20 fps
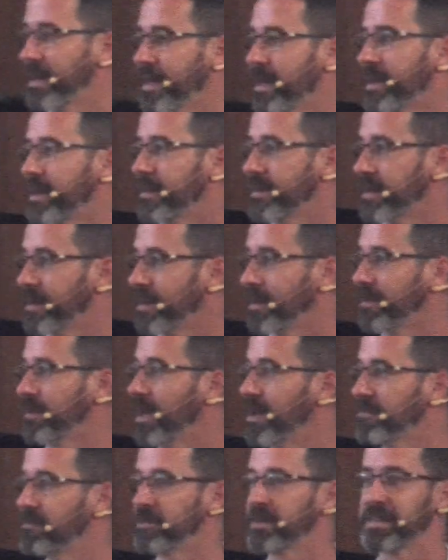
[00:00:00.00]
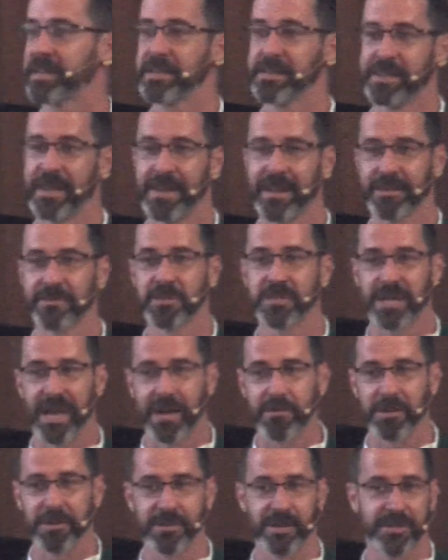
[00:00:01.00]
a lovely day of
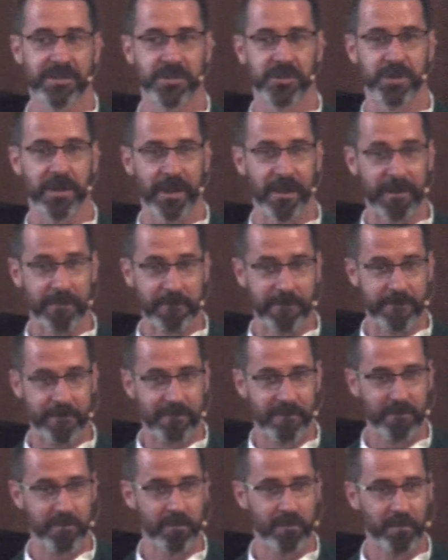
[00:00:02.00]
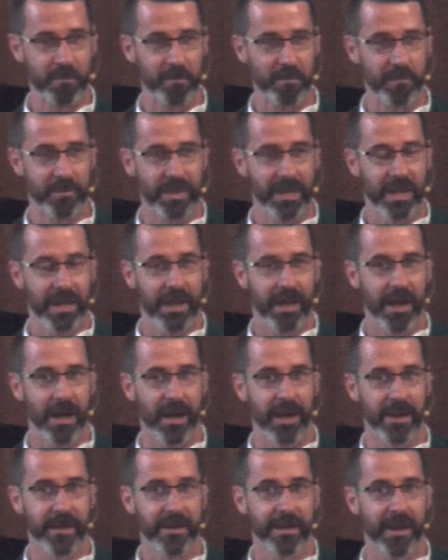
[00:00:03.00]
Sabbath yesterday.
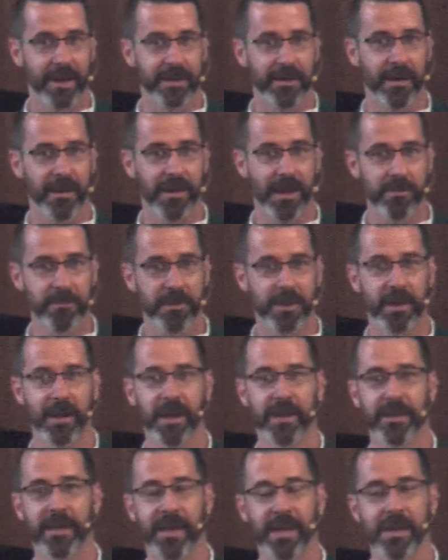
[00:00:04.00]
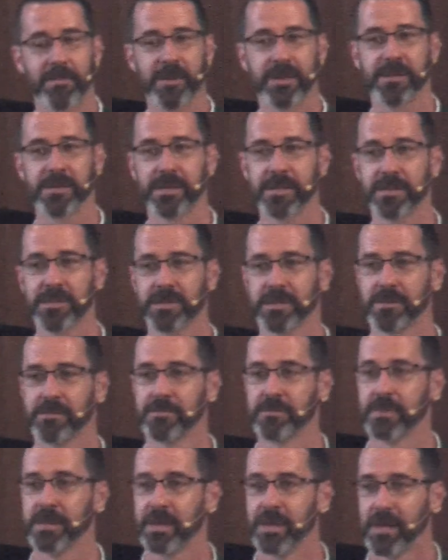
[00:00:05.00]
I got up and I came and did
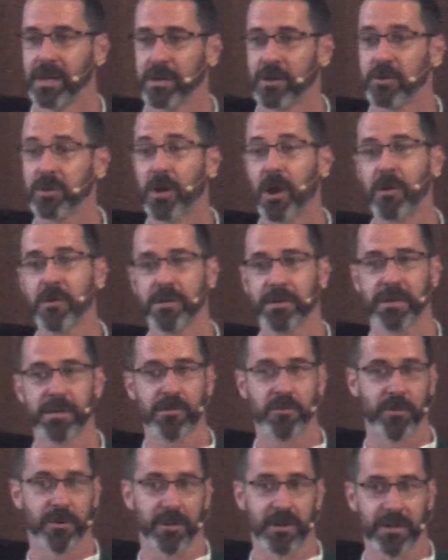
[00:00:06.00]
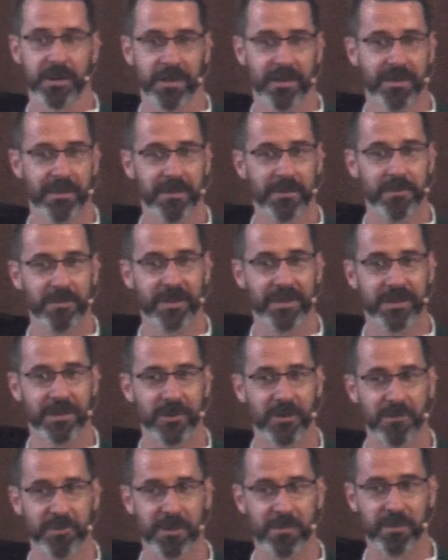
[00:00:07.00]
some gardening work with a
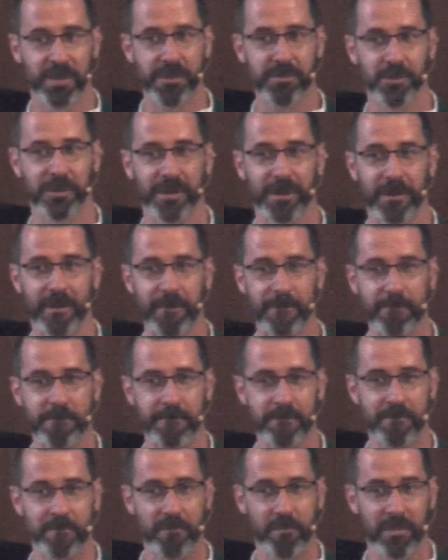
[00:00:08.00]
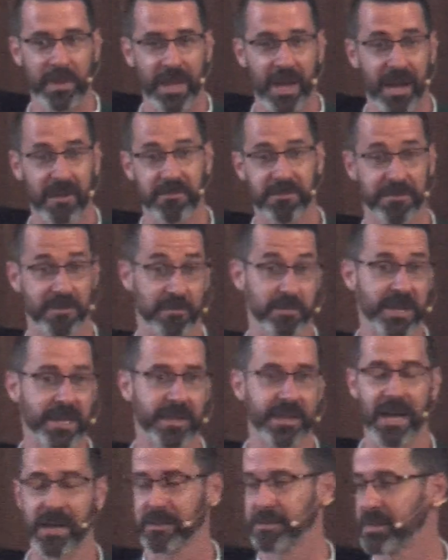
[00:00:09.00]
group of people here. And for
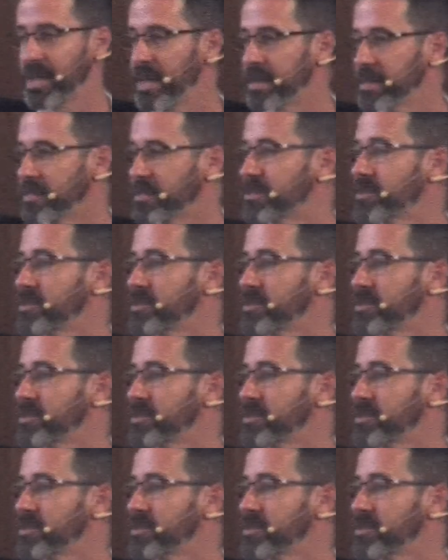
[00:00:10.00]
me, that is